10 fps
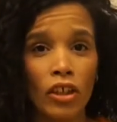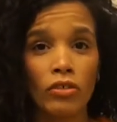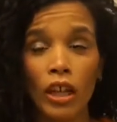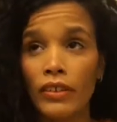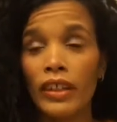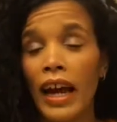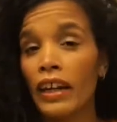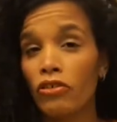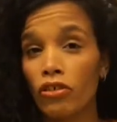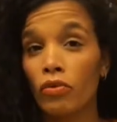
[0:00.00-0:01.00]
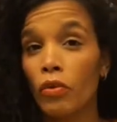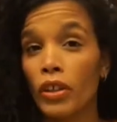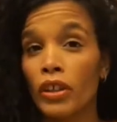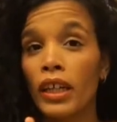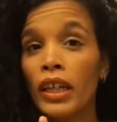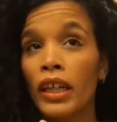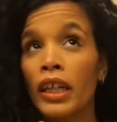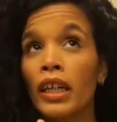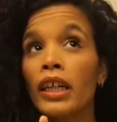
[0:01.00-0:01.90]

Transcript: No. Does it actually work?